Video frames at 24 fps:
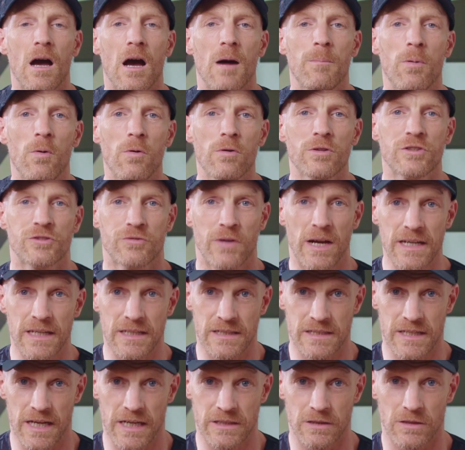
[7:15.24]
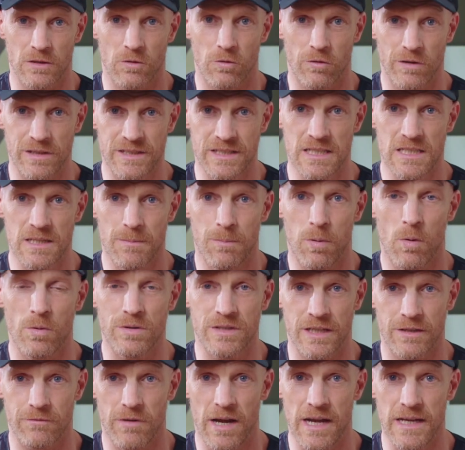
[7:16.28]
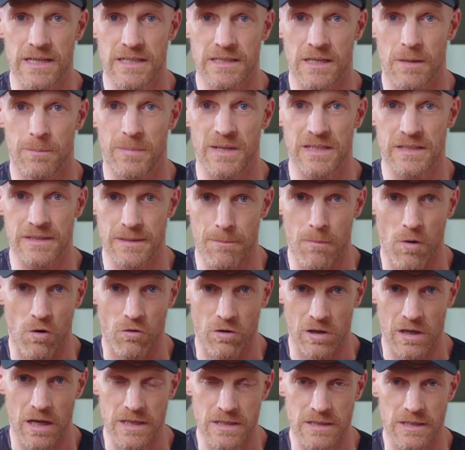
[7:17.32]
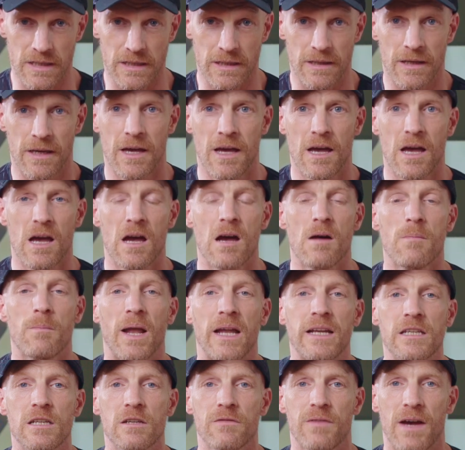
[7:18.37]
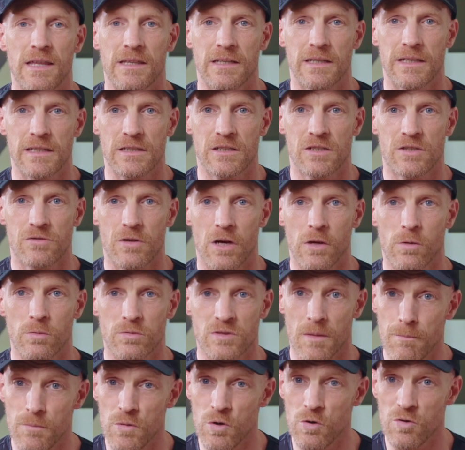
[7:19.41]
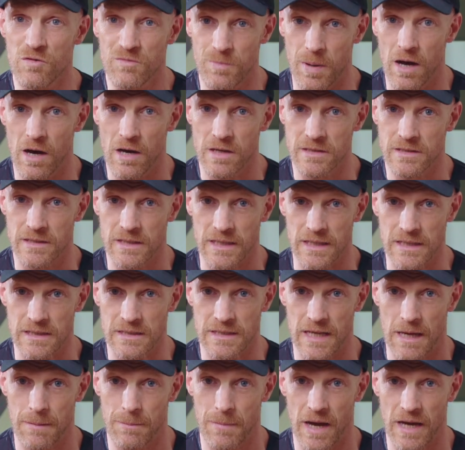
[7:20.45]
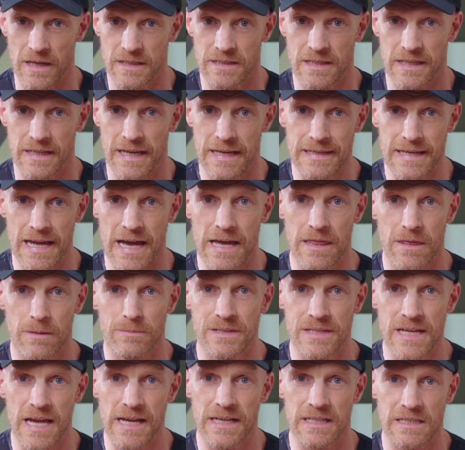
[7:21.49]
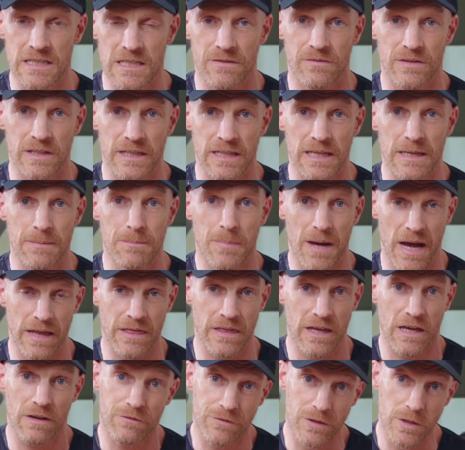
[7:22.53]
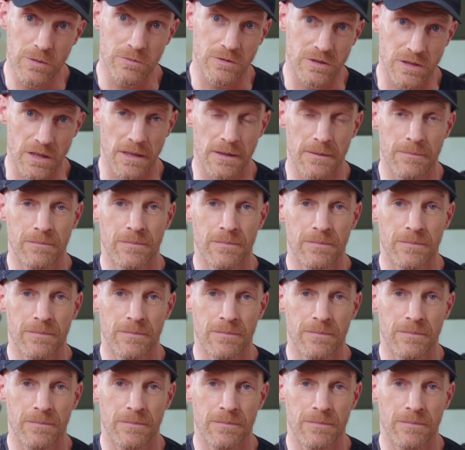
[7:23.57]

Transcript: A poor training session or a disappointing race can be demoralizing. Plenty of athletes struggle to move past these setbacks and they let them negatively impact their future.